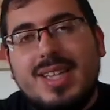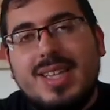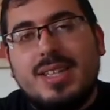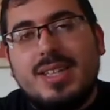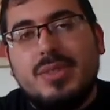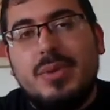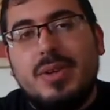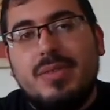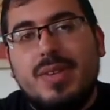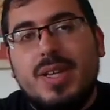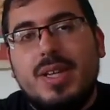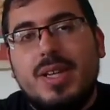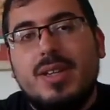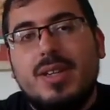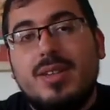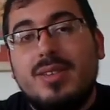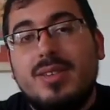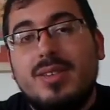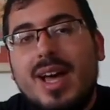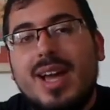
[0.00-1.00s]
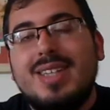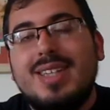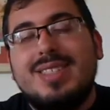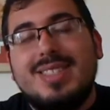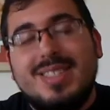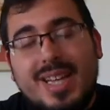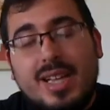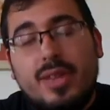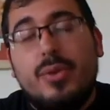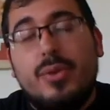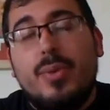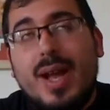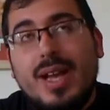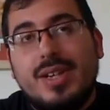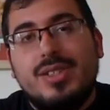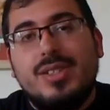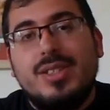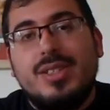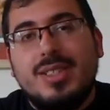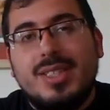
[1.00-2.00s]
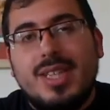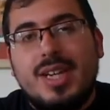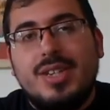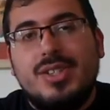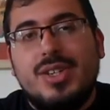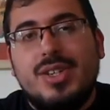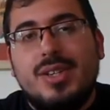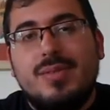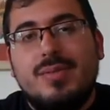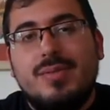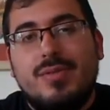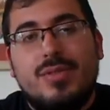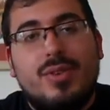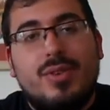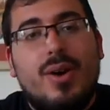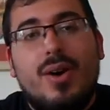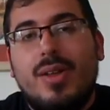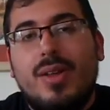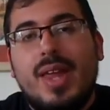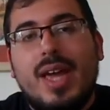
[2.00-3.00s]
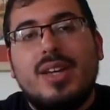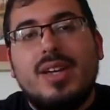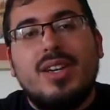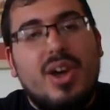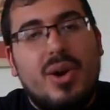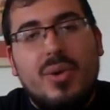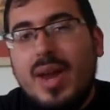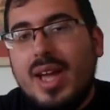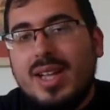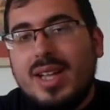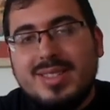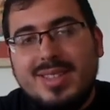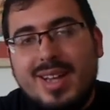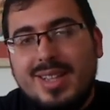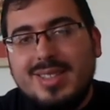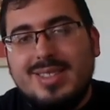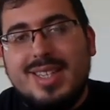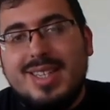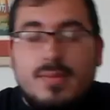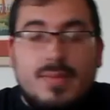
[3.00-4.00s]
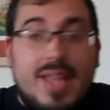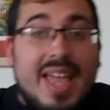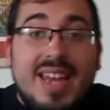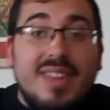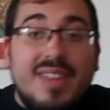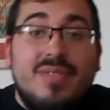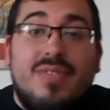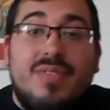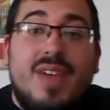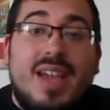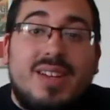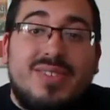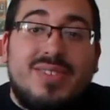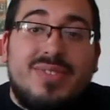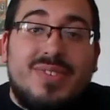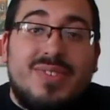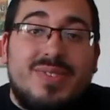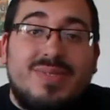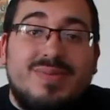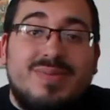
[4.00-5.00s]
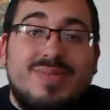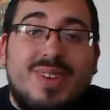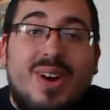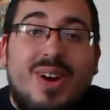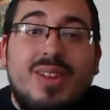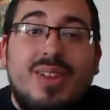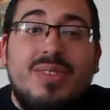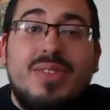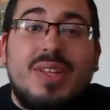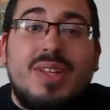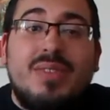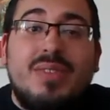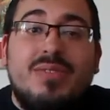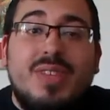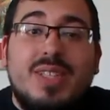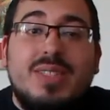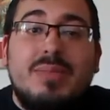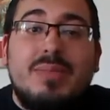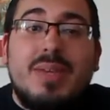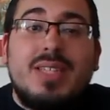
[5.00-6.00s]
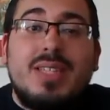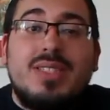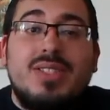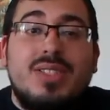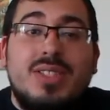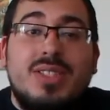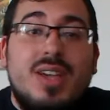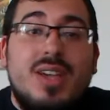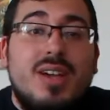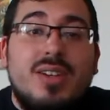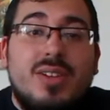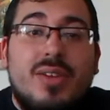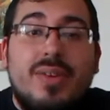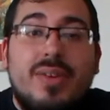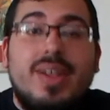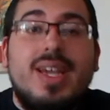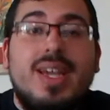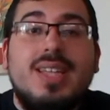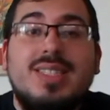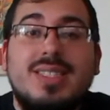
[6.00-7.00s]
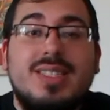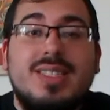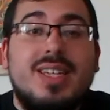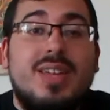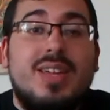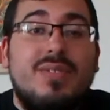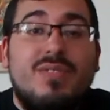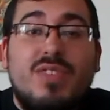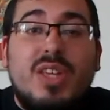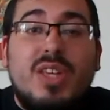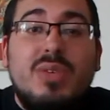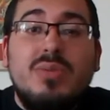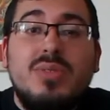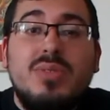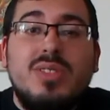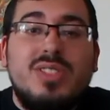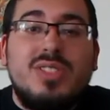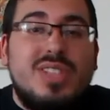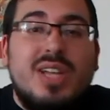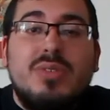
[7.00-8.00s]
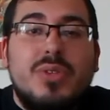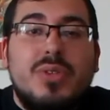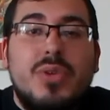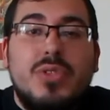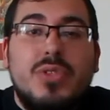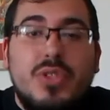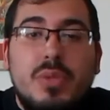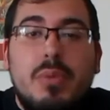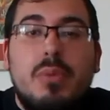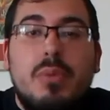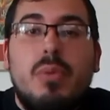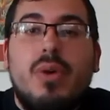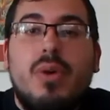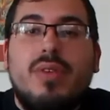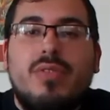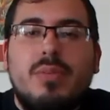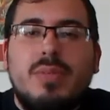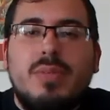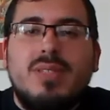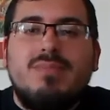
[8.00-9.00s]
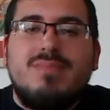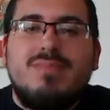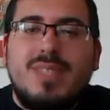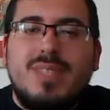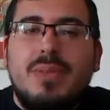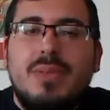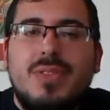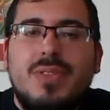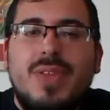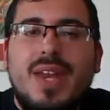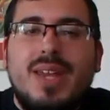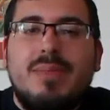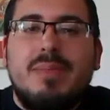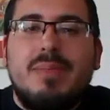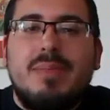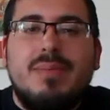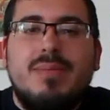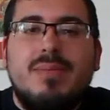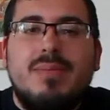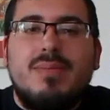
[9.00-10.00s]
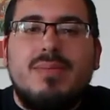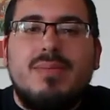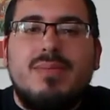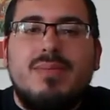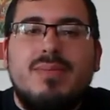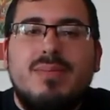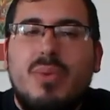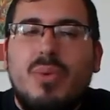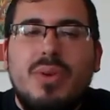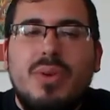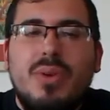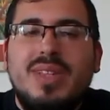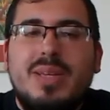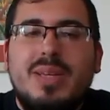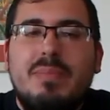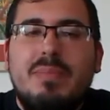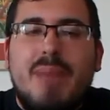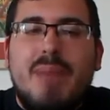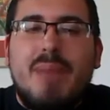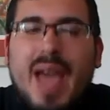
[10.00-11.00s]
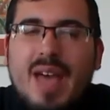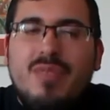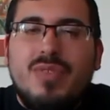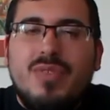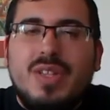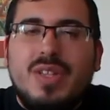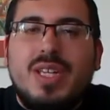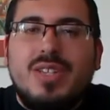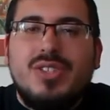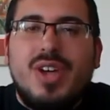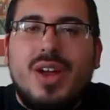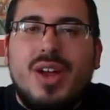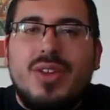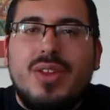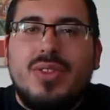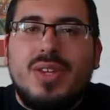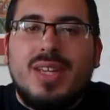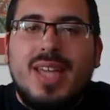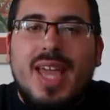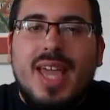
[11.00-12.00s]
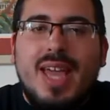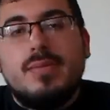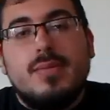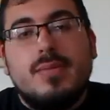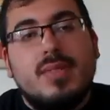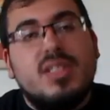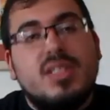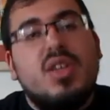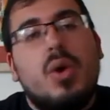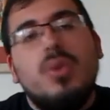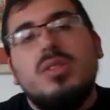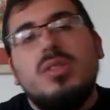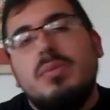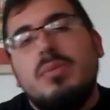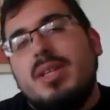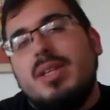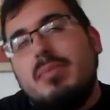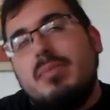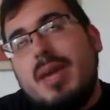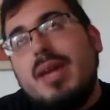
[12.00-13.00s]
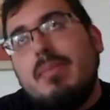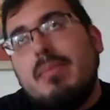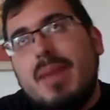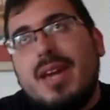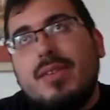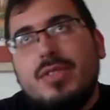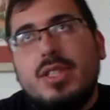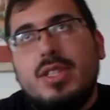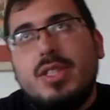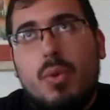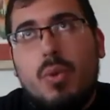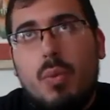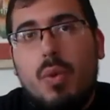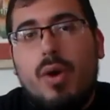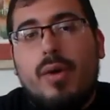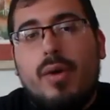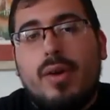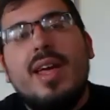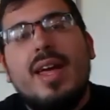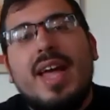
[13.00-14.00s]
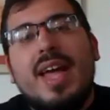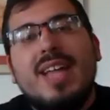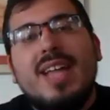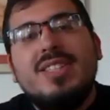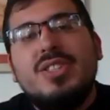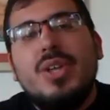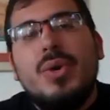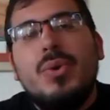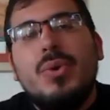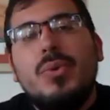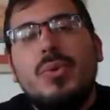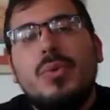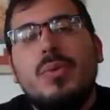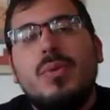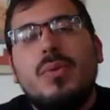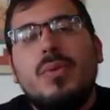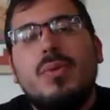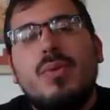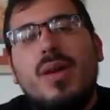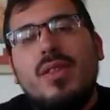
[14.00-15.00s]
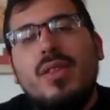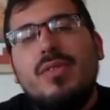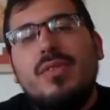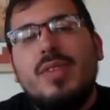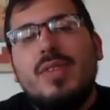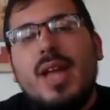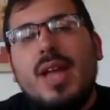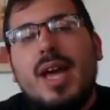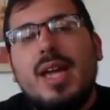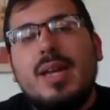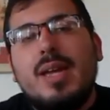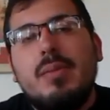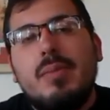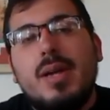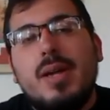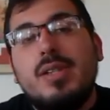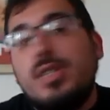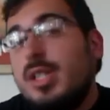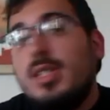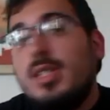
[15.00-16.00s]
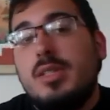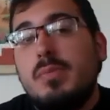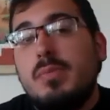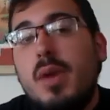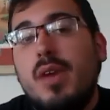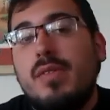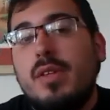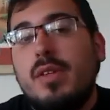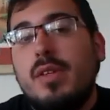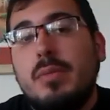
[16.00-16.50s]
act would have needed a lot of stellar rationalization for all that codex nonsense, and in fact, for all of the conflicting messages young Clark gets as a confused, sheltered Superboy from a sympathetic but morally baffling Jonathan Kent, to ultimately make Man of Steel work. And so, while the flying and punching in Smallville and